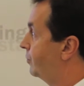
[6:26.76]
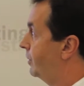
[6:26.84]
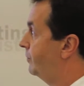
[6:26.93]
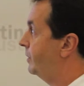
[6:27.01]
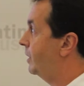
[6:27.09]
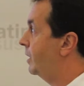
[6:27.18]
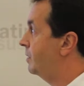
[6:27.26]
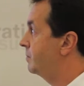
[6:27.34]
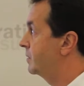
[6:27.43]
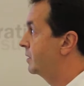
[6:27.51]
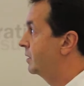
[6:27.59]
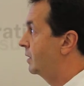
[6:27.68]
for FEA.
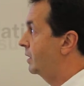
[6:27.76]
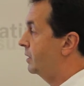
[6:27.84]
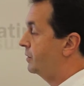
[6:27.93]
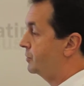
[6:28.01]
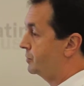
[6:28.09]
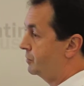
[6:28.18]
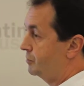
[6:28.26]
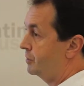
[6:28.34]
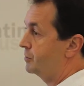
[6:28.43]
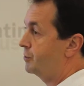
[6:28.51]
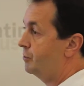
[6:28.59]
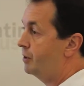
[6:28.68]
In addition to
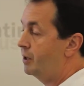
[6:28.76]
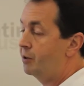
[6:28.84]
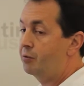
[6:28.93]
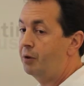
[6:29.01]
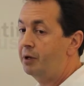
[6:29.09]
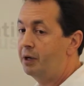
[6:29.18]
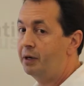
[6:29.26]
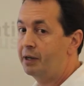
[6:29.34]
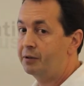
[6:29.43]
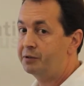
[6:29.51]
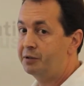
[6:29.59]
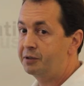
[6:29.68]
the 2D and 3D
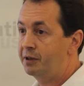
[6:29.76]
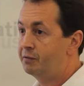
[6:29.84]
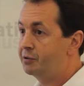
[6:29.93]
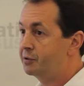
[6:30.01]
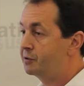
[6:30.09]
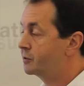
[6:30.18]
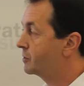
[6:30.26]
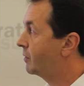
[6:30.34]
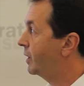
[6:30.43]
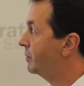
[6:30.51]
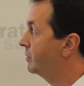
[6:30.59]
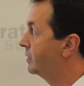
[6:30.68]
analysis I've just
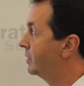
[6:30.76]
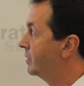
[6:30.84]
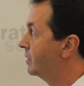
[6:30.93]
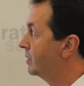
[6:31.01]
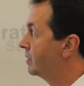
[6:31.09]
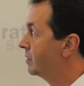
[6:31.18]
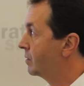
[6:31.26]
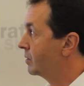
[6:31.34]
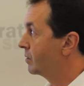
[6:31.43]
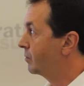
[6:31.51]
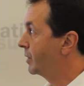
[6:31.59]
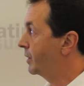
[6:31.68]
described,
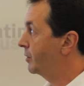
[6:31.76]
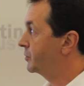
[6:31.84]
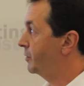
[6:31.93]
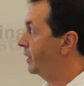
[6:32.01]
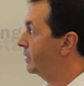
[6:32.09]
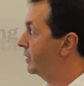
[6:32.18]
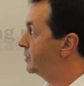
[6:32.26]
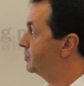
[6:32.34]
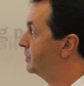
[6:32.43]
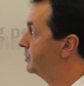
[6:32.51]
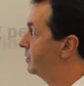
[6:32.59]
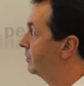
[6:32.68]
we can also
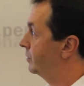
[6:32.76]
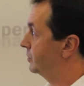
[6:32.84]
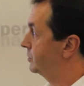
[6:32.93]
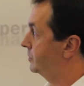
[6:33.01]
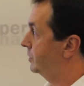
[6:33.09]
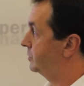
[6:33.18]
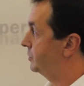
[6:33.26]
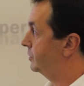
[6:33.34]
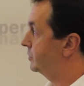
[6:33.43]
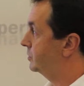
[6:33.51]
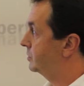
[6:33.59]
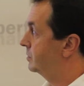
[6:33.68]
analyze materials such
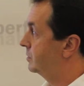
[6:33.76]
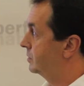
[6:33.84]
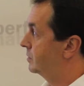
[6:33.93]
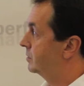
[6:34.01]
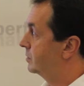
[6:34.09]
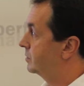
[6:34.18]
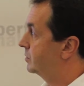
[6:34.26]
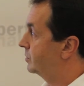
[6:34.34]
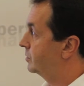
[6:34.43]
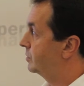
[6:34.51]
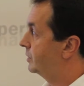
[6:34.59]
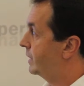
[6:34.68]
as
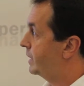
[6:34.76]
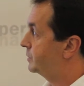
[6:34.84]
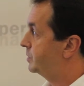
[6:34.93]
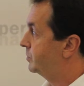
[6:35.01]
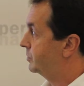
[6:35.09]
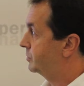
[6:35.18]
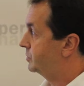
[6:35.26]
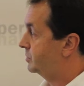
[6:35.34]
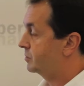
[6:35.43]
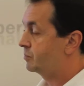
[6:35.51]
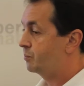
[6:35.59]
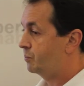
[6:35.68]
elastomers,
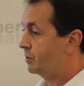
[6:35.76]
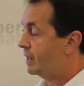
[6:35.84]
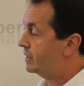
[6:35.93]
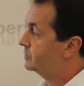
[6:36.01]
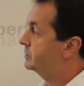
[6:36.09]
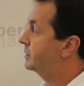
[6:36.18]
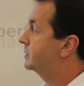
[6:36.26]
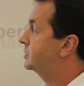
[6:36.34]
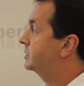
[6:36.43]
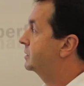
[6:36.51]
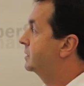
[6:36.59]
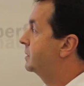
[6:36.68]
plastics,
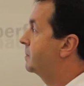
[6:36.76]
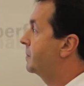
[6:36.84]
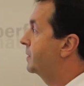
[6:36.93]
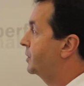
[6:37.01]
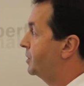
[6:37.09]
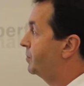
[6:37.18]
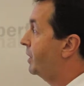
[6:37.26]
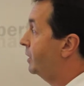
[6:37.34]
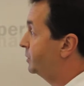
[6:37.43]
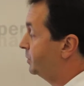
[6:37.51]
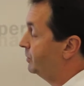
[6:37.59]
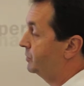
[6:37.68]

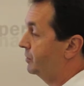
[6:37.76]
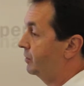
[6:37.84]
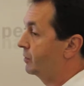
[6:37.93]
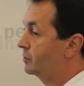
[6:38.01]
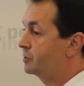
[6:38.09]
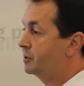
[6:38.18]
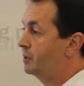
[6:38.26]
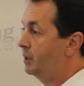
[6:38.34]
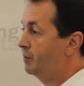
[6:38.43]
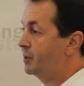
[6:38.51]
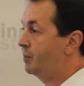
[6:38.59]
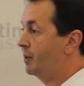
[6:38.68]
composite materials, and
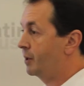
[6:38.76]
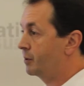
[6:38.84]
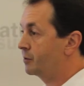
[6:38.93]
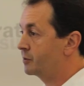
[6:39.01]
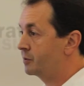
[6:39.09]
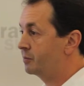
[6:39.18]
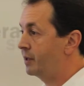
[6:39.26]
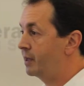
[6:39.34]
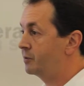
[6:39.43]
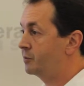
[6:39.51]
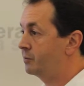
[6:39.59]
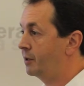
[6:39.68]
even the metals
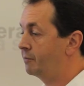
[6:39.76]
that